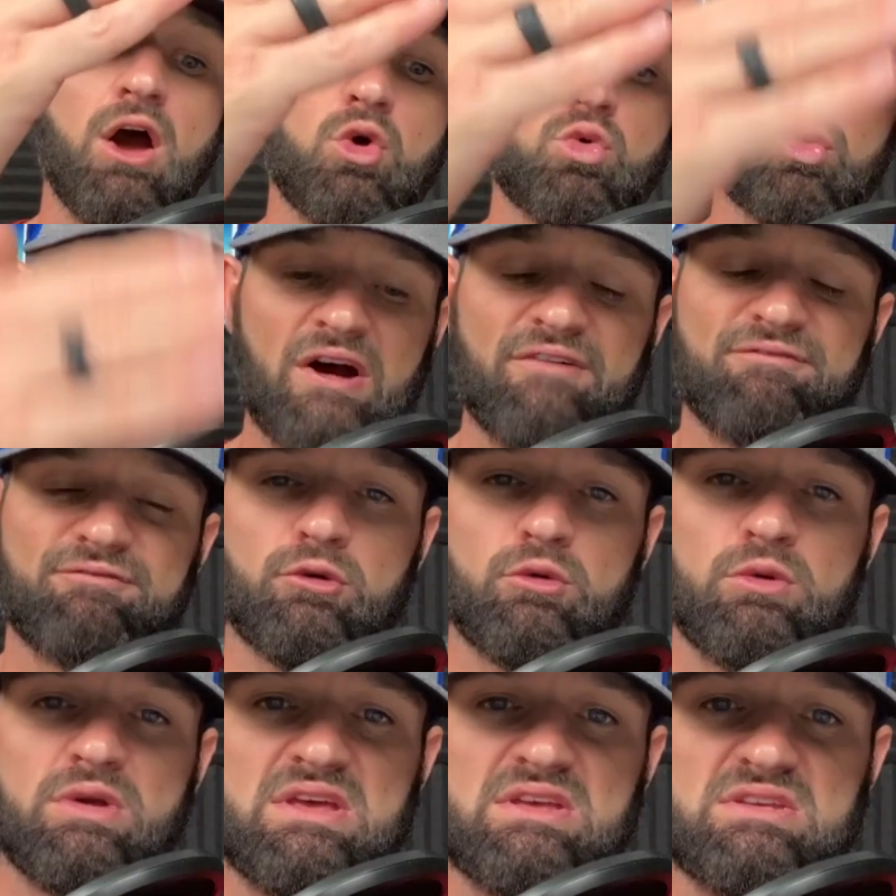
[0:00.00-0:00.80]

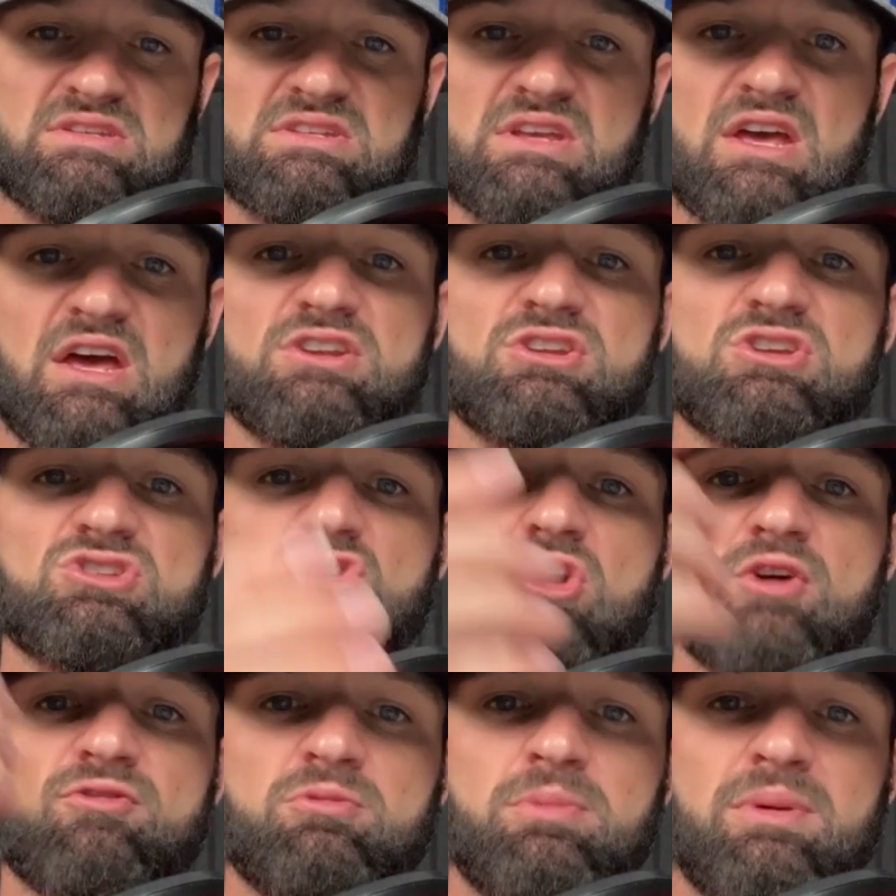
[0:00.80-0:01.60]
Referees
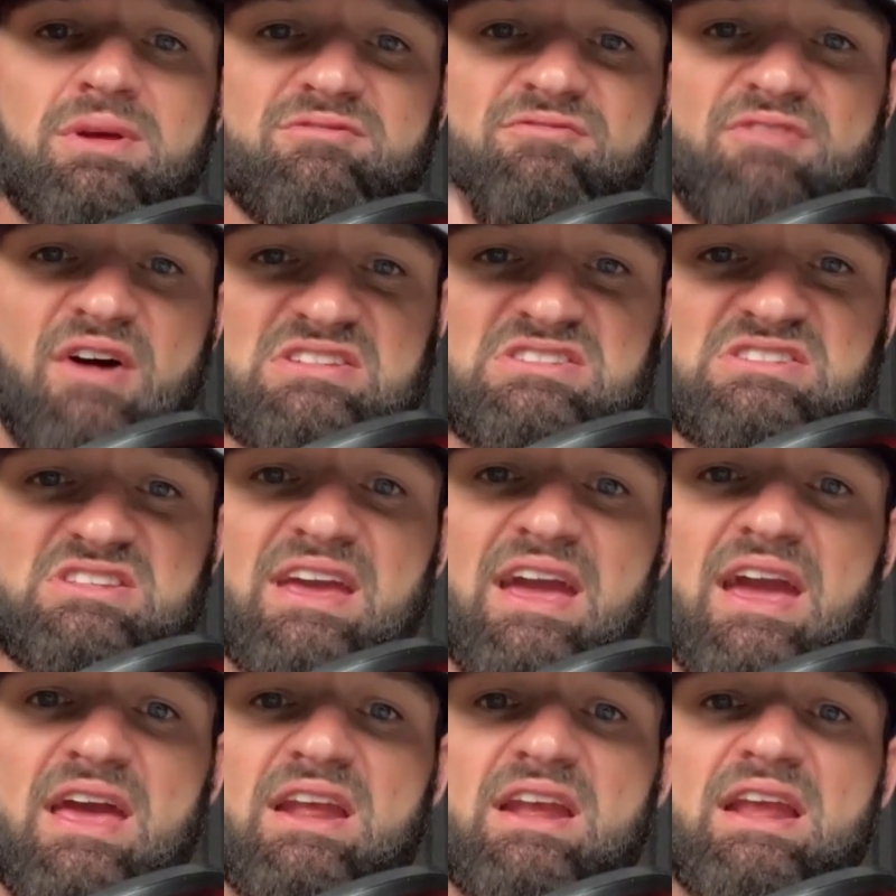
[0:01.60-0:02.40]
deserve to be
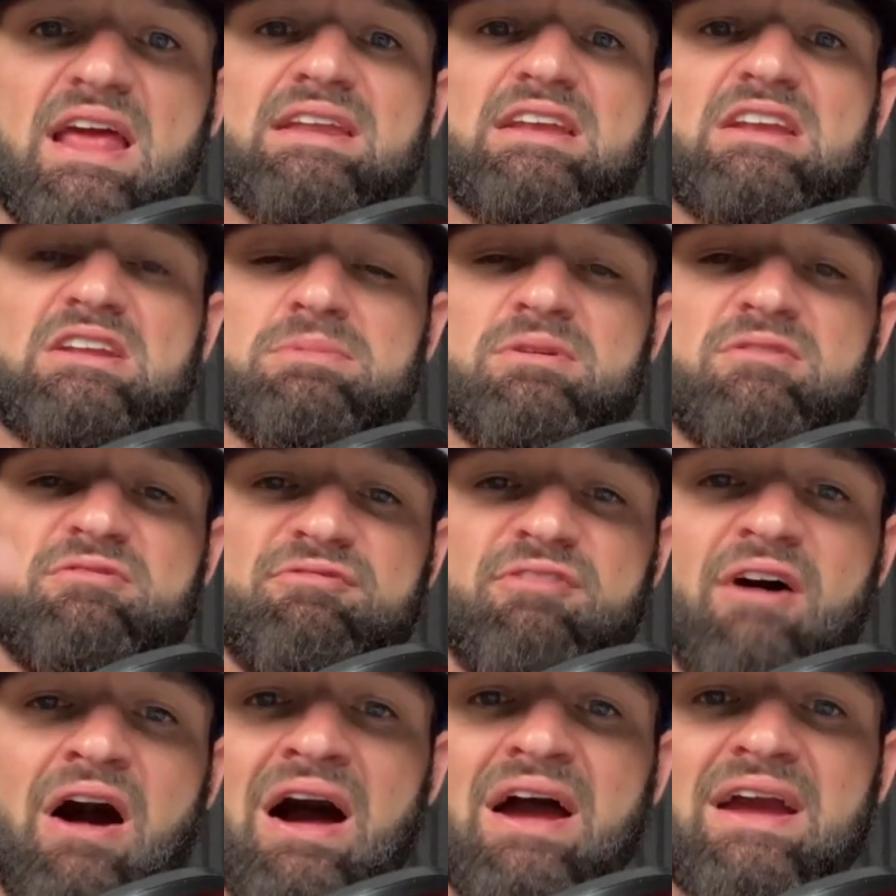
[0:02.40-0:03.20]
investigated and need to be
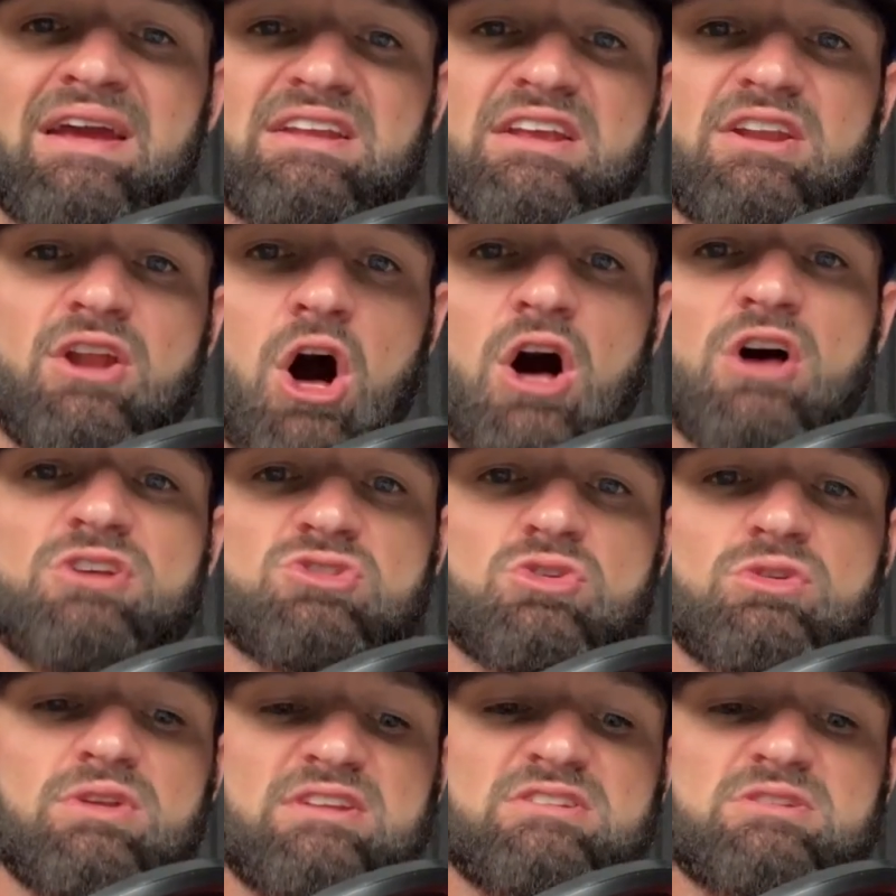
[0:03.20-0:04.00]
fined and
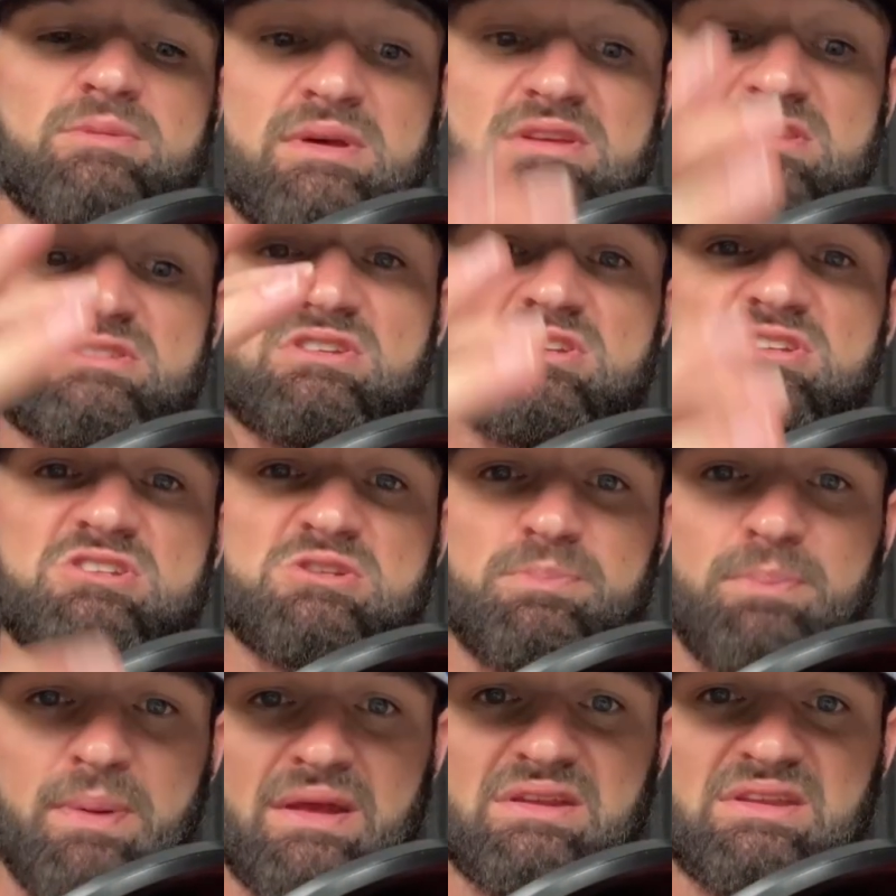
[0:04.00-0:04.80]
also need to be
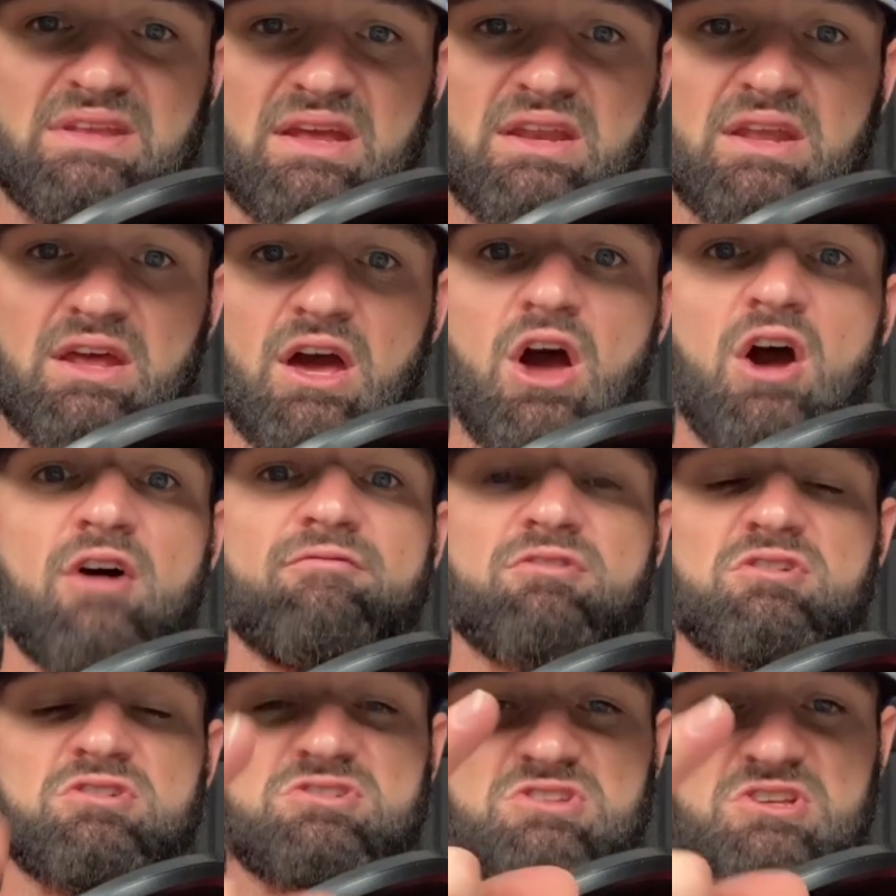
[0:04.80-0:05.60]
suspended
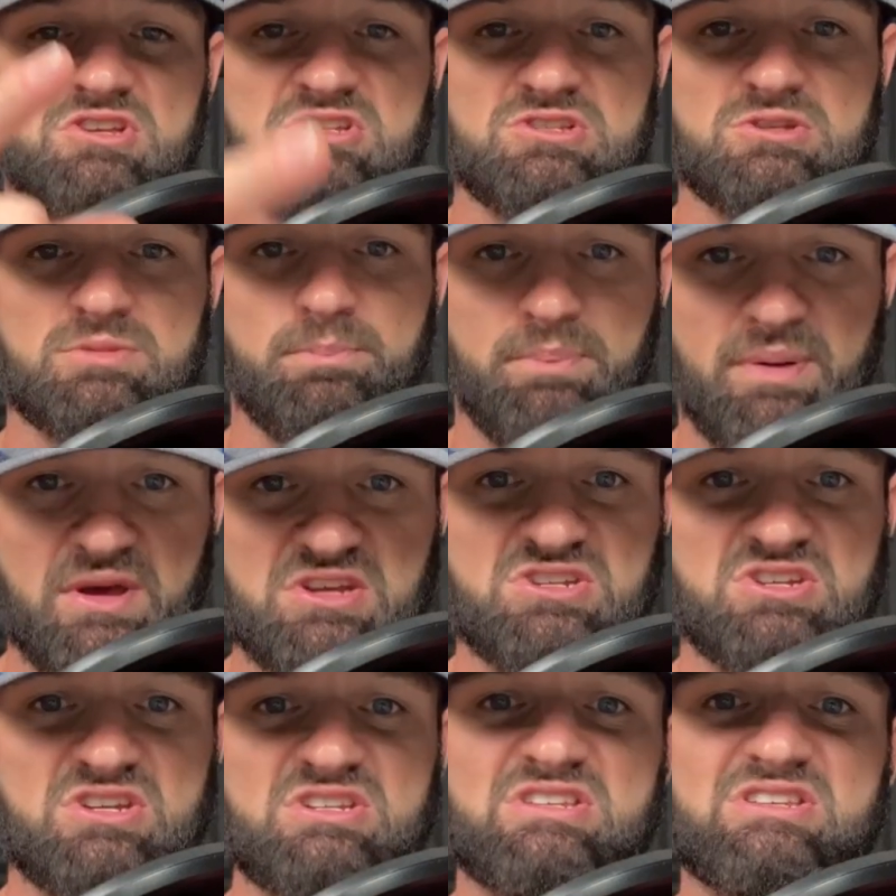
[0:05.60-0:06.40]
for
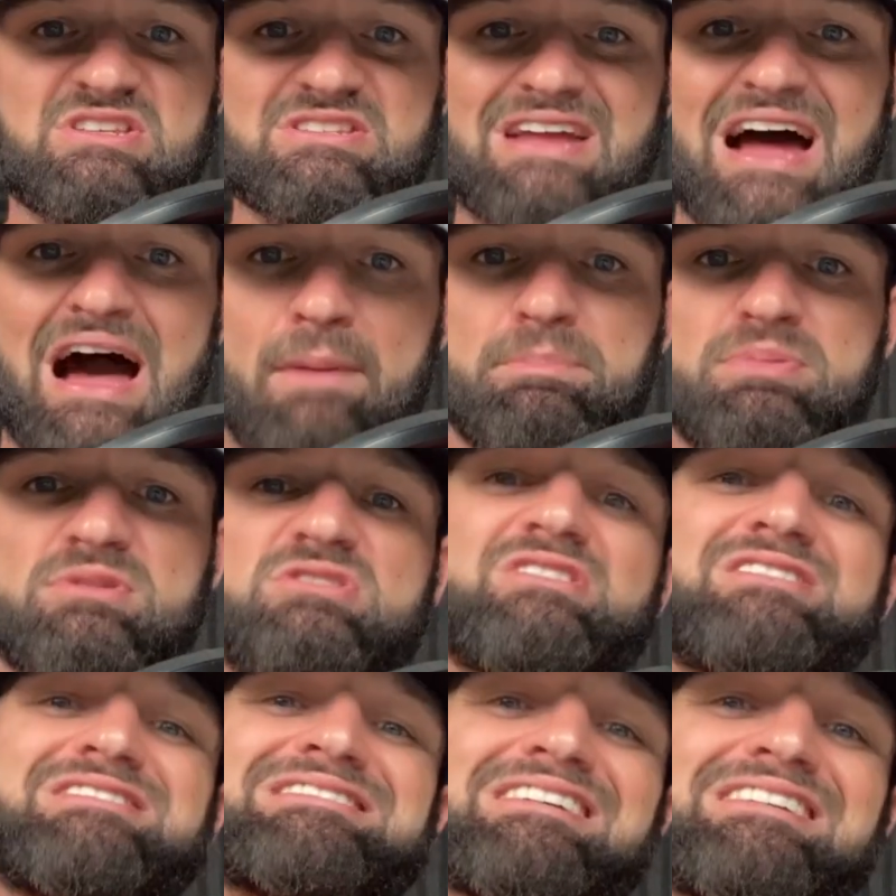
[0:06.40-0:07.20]
suspicious
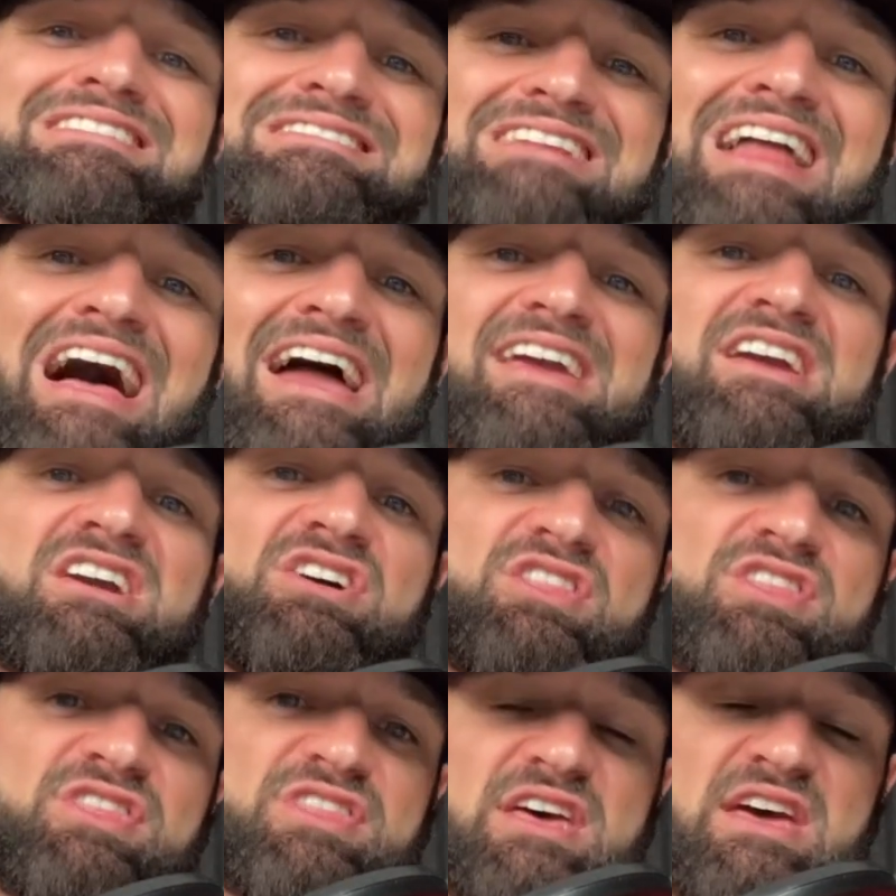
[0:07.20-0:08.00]
stoppages like
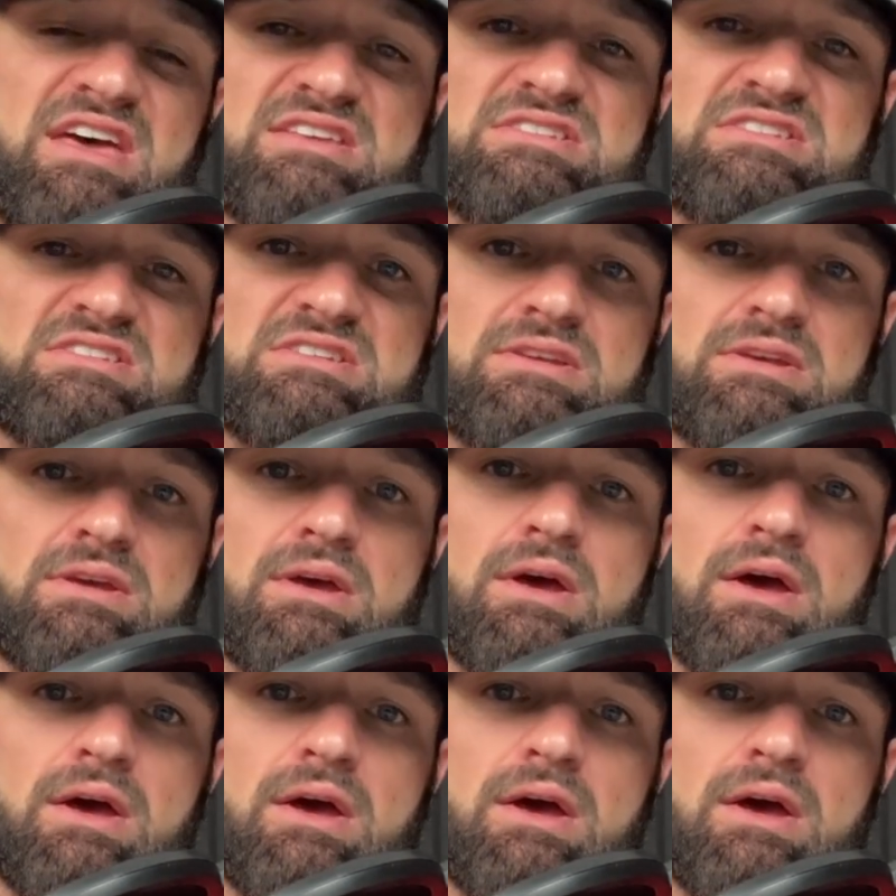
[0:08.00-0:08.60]
this.